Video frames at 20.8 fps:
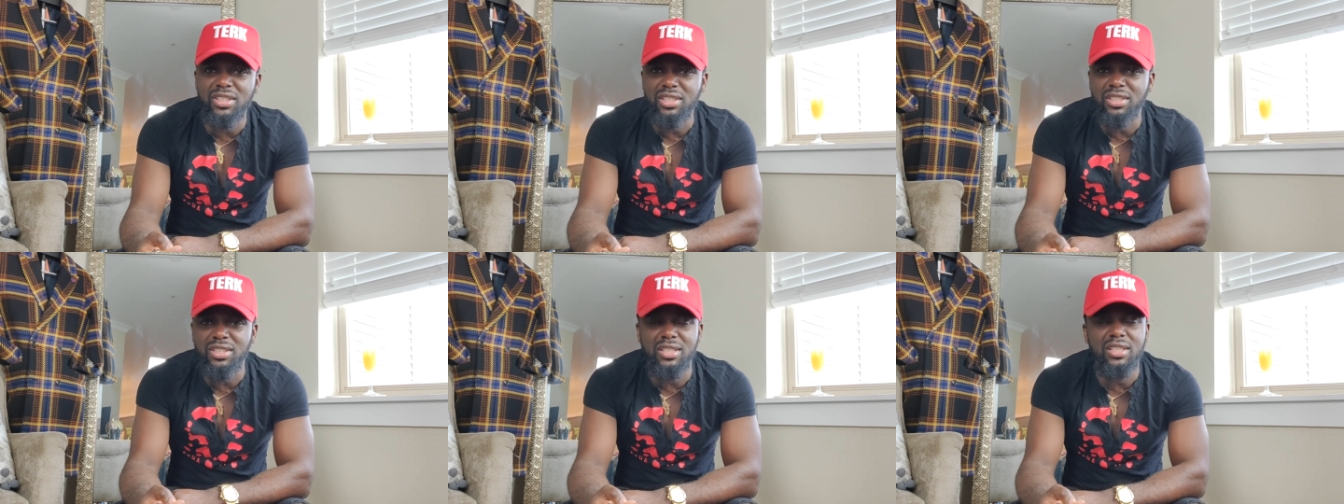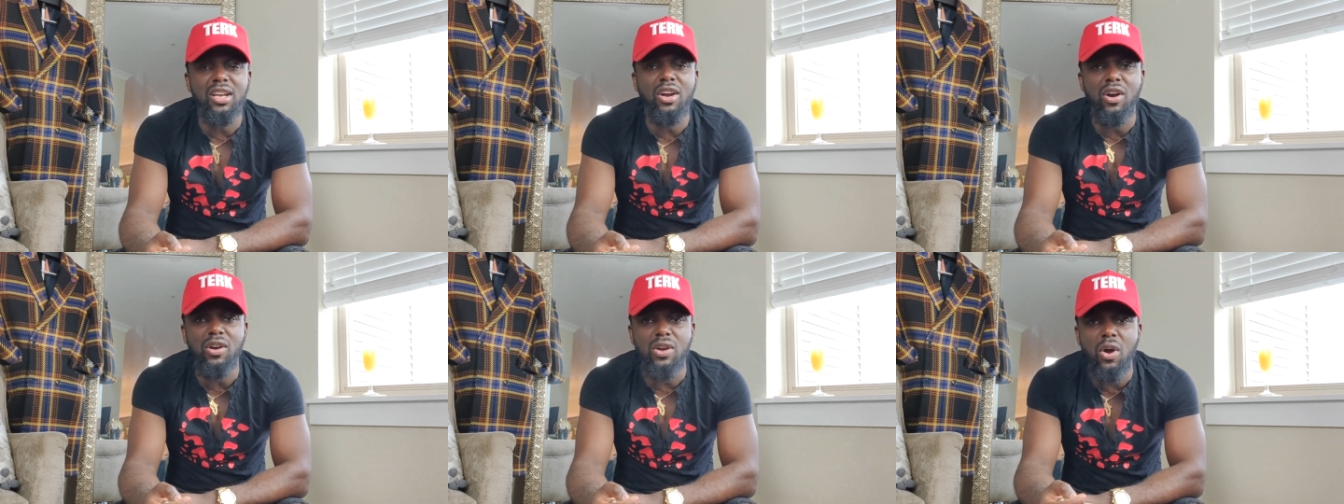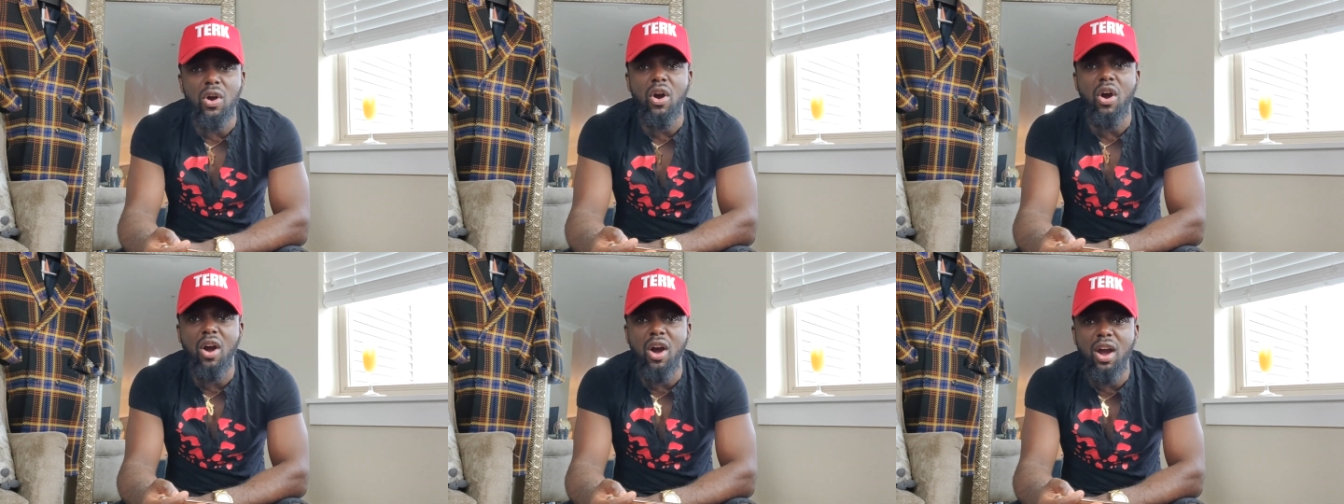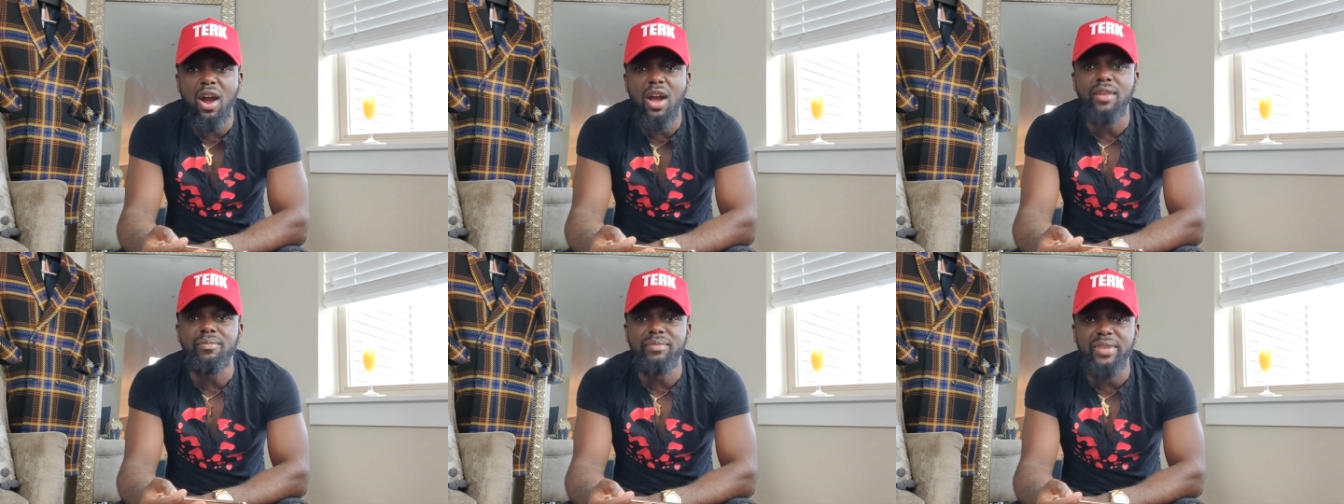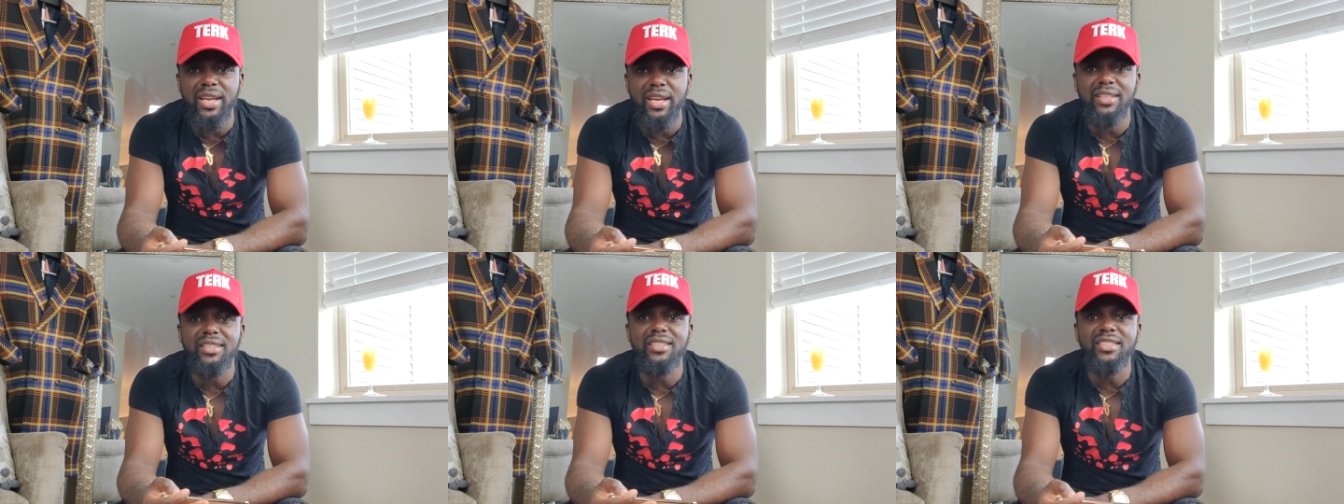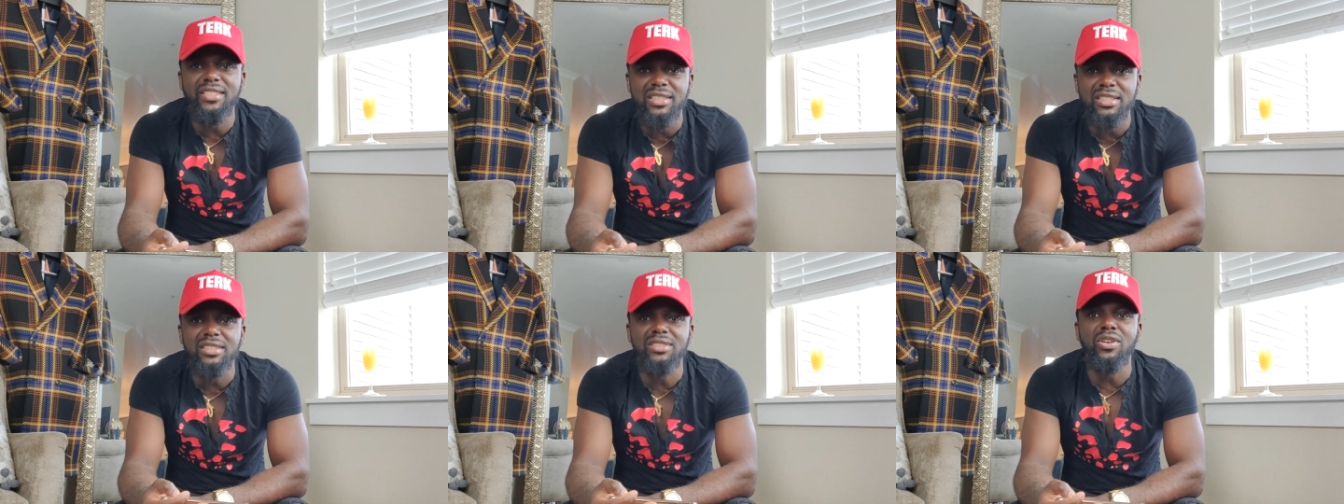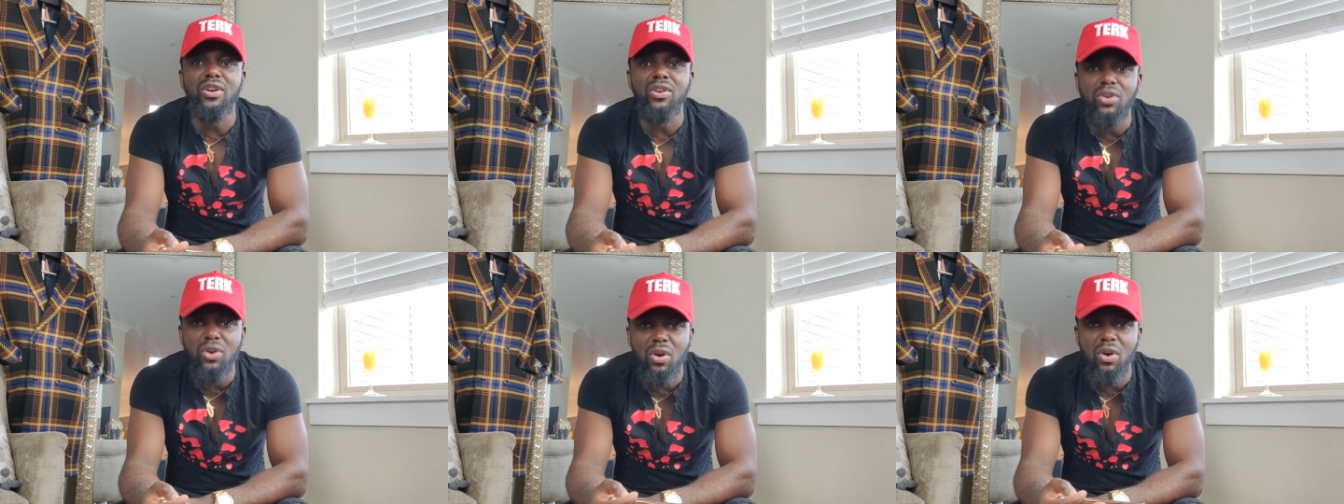This shit gonna go hard, man. This shit's
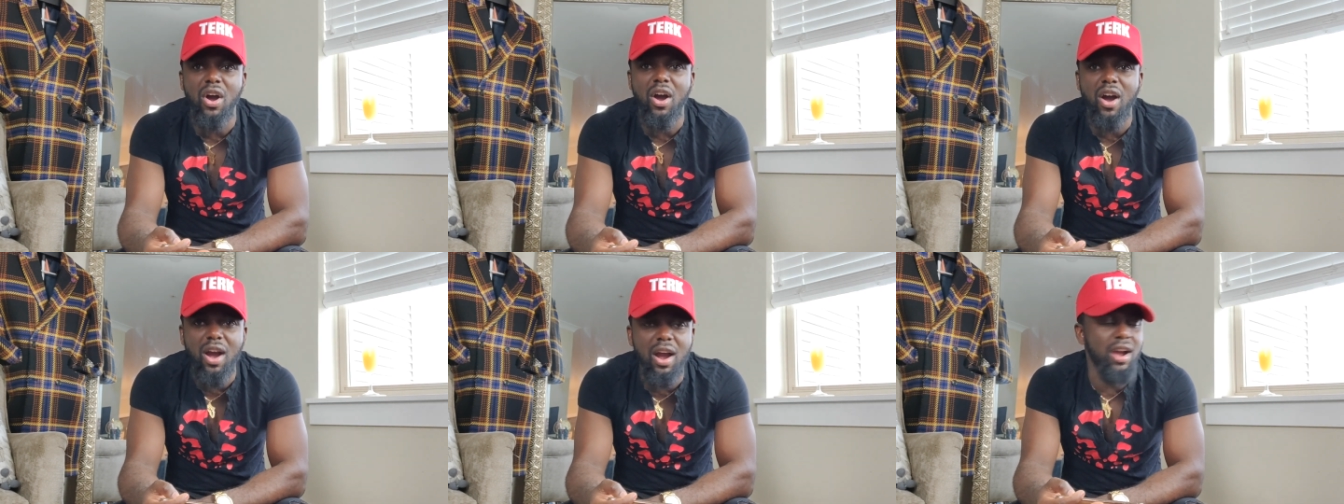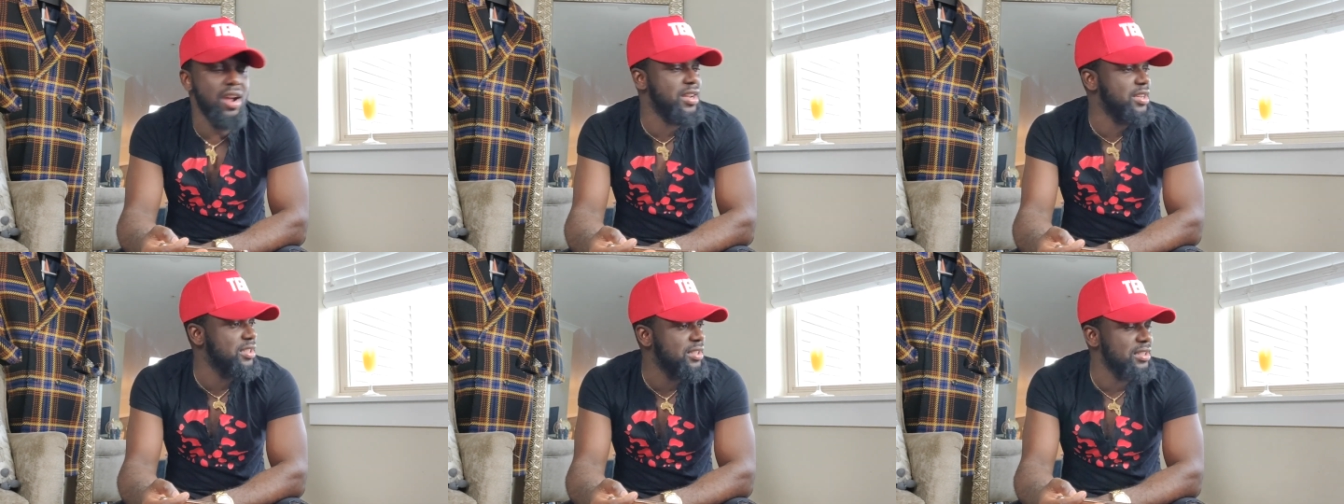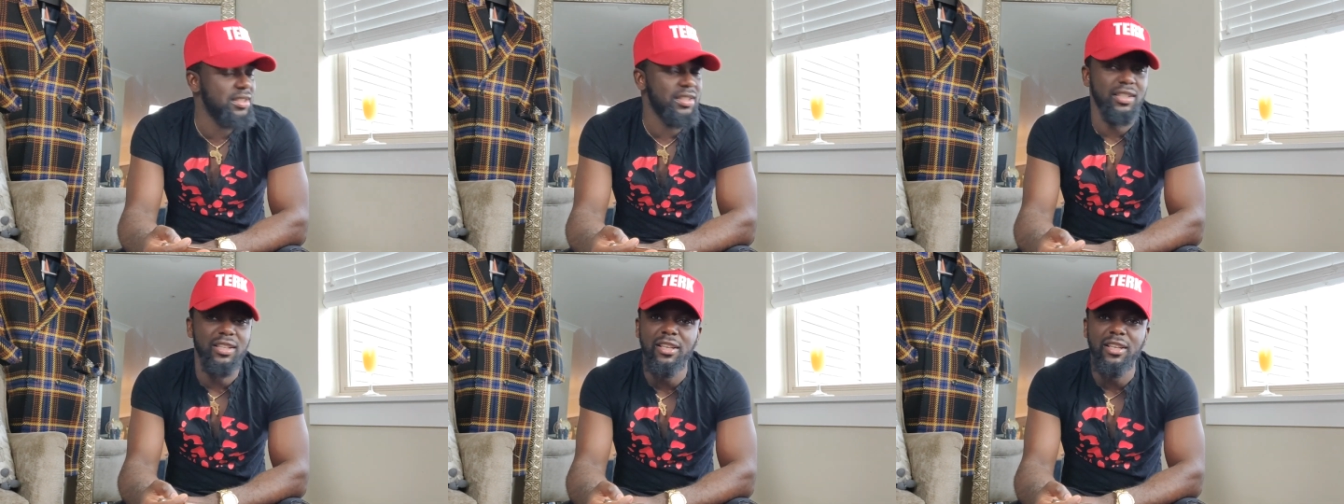gonna go hard.